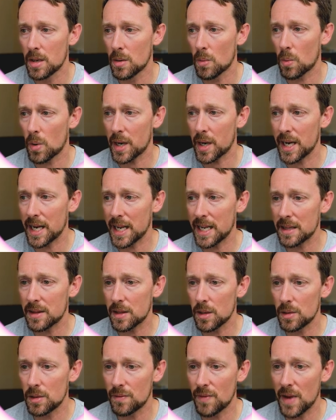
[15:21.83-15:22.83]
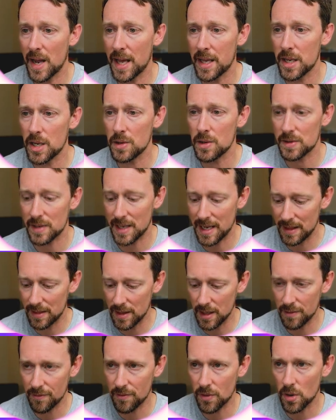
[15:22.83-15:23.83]
We're going to get those values. And
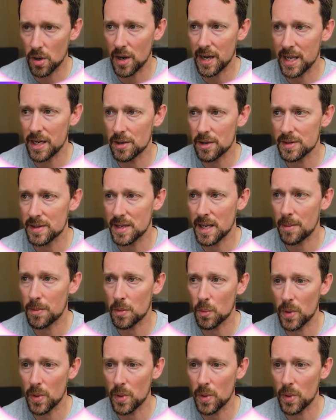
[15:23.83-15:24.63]
then for our intercept,